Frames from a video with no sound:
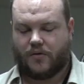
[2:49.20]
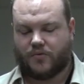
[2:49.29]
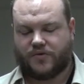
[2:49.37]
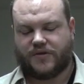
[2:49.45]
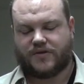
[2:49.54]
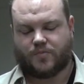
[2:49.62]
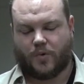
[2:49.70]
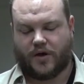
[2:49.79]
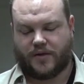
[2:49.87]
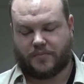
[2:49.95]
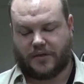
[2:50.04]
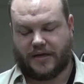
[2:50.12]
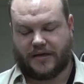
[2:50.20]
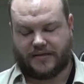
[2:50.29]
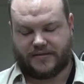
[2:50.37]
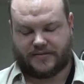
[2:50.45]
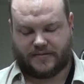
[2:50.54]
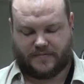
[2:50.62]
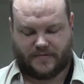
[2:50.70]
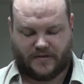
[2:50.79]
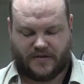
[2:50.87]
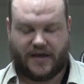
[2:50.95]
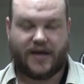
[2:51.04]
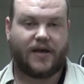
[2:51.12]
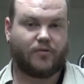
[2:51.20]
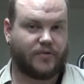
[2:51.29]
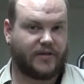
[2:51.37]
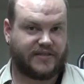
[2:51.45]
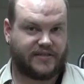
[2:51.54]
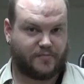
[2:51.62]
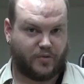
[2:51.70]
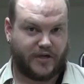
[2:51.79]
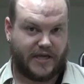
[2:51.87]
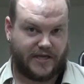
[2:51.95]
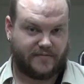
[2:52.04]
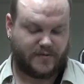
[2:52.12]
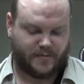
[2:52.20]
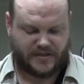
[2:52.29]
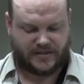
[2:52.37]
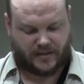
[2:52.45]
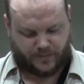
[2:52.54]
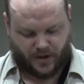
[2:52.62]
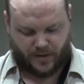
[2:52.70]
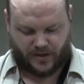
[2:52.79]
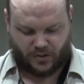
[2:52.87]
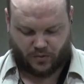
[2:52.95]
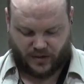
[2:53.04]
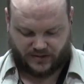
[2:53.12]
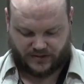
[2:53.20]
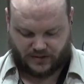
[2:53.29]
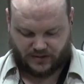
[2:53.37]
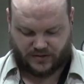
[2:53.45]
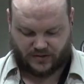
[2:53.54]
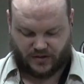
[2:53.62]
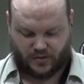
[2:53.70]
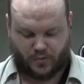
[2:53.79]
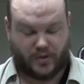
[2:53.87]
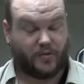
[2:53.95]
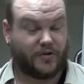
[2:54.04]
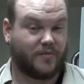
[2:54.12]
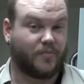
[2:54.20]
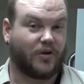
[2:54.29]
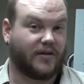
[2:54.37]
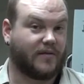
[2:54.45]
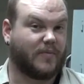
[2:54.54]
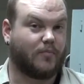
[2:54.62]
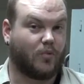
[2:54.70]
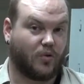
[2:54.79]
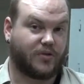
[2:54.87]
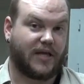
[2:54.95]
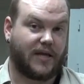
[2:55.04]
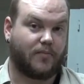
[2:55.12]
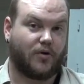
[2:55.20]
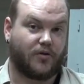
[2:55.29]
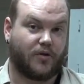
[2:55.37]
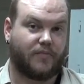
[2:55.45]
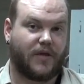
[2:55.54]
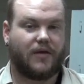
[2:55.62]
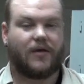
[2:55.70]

With these wide blades, they are really springy, especially the bimetal ones, so you will want to put a little bit more tape on them.